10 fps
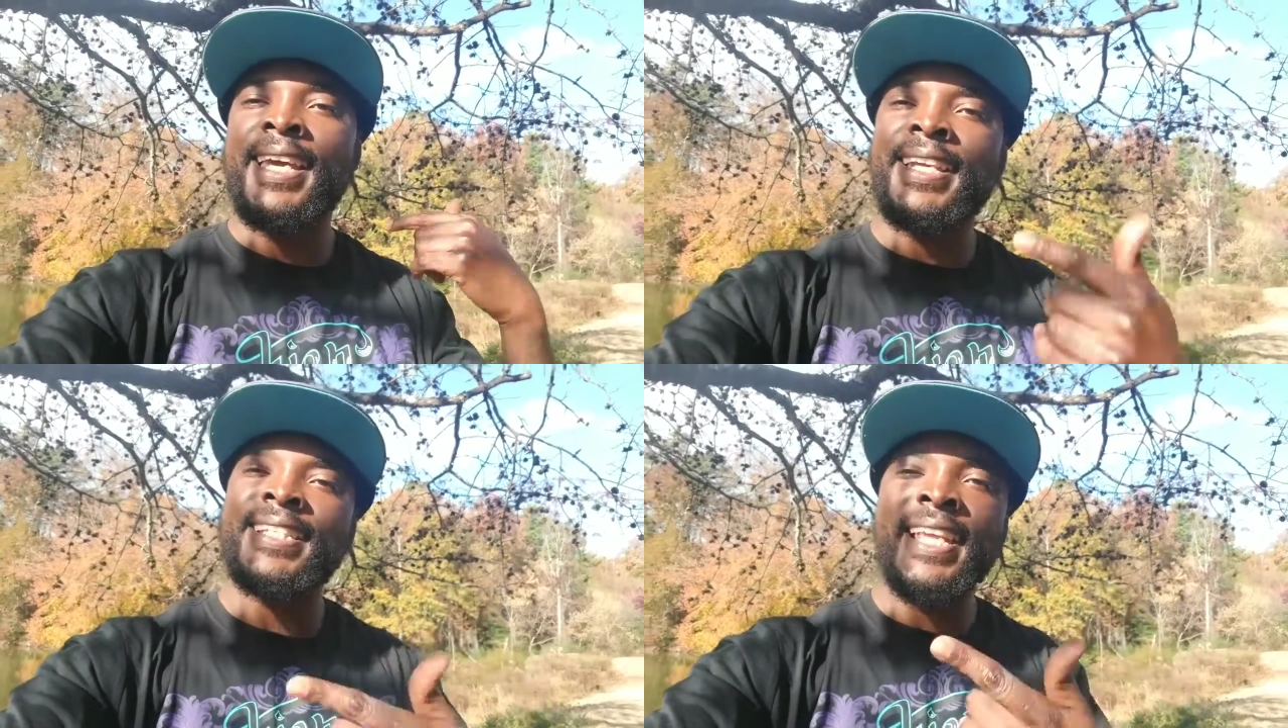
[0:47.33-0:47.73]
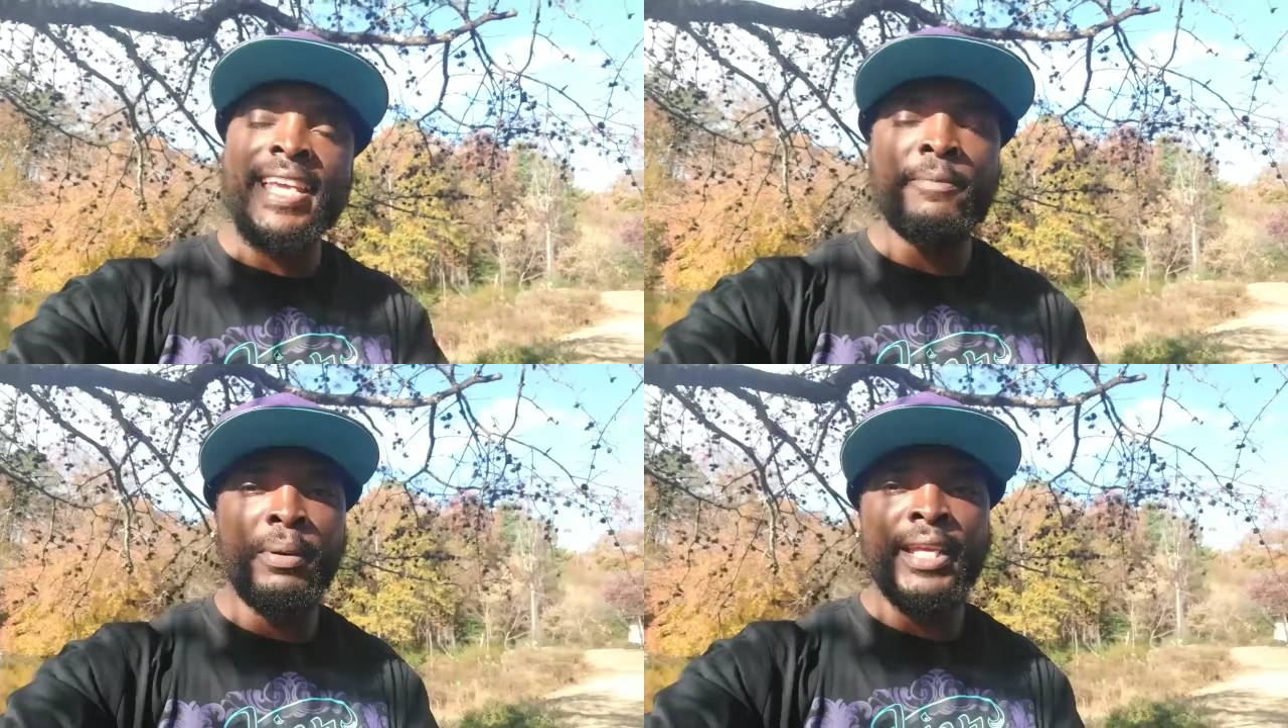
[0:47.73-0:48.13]
in the
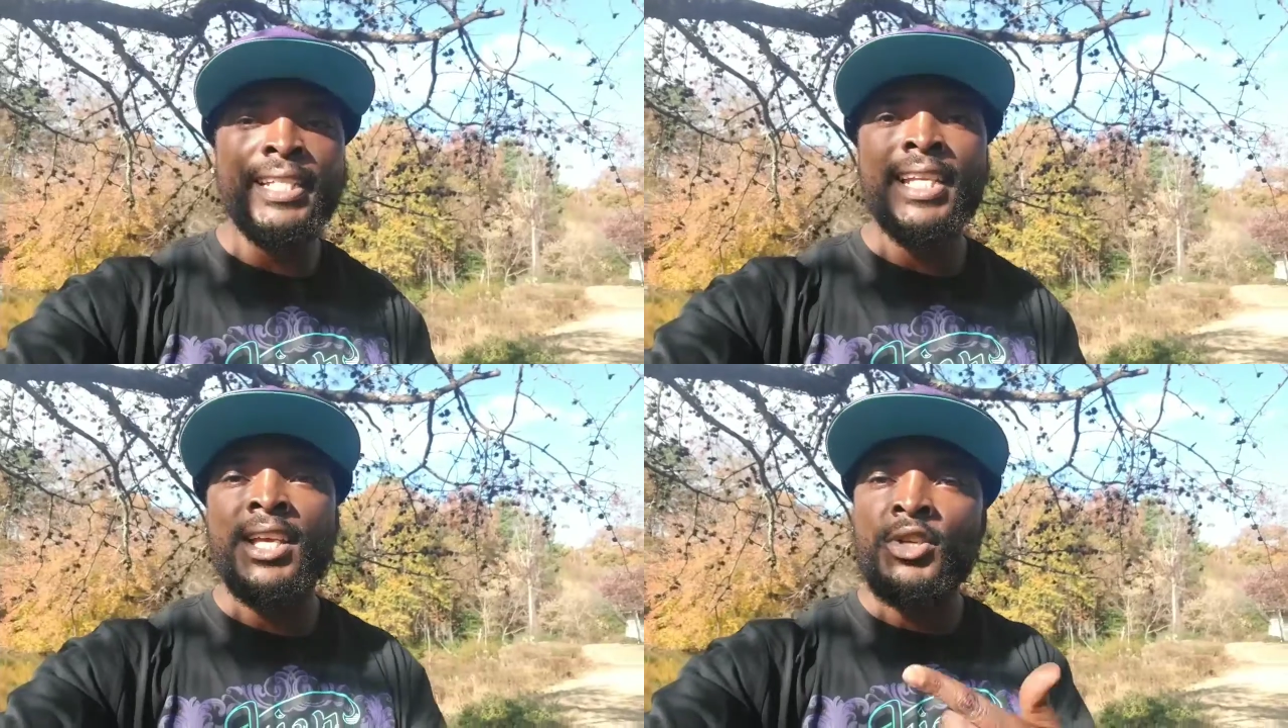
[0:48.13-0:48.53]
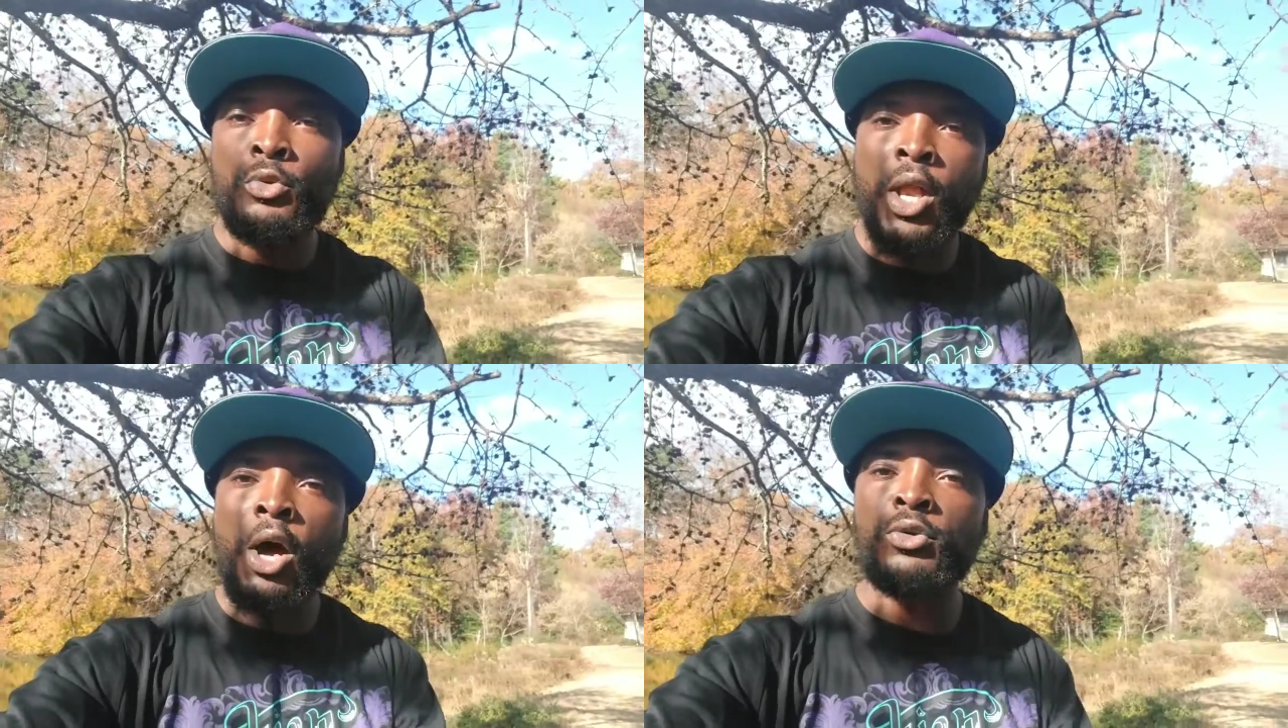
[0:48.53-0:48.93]
same place
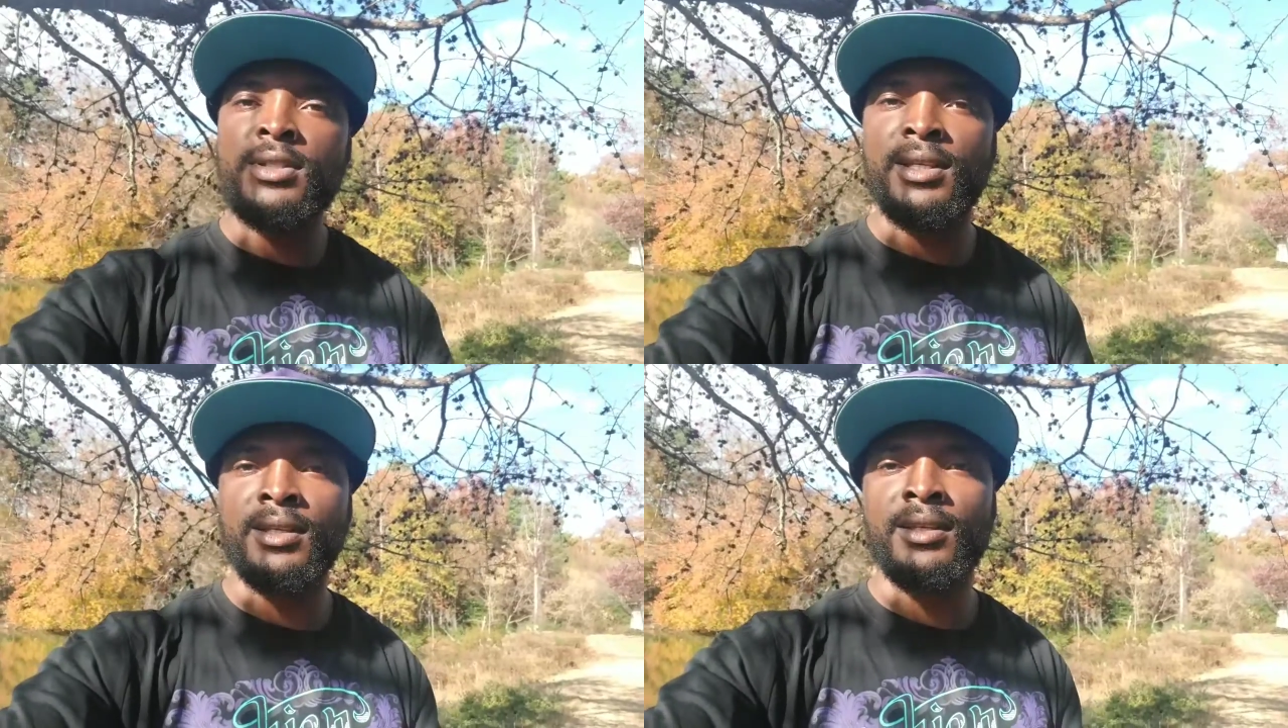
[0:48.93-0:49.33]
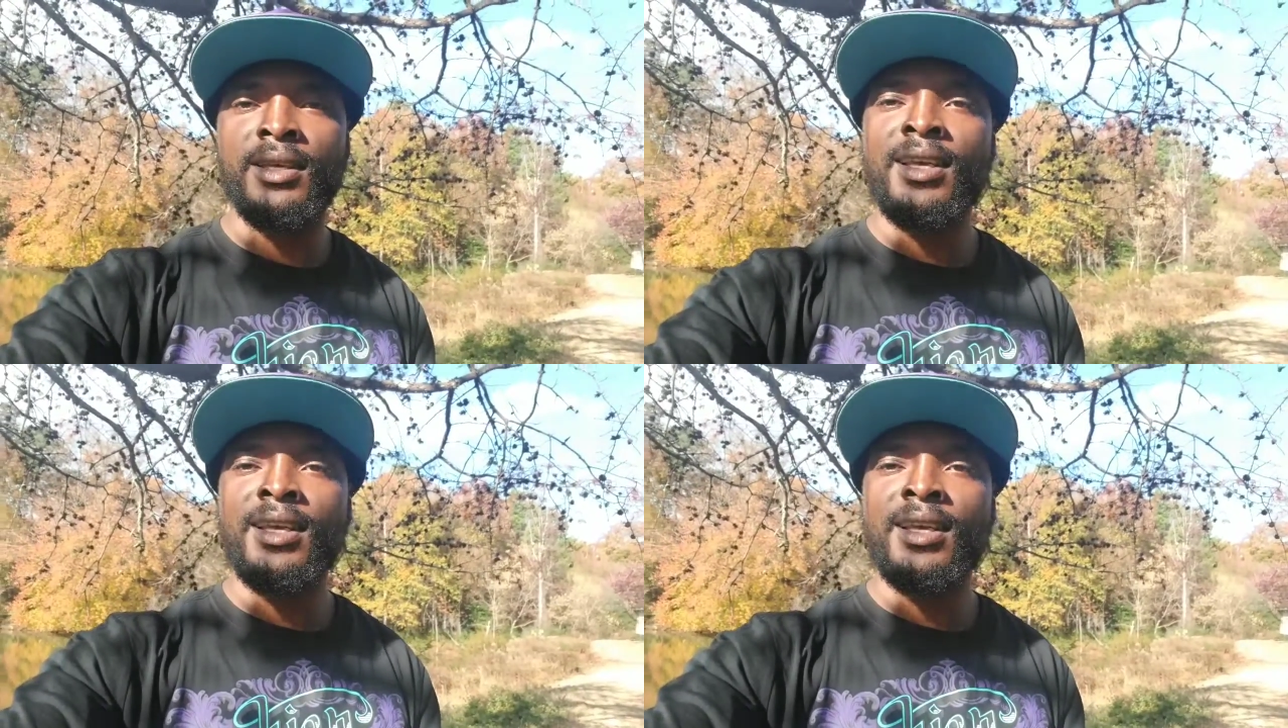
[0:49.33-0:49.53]
you lost it.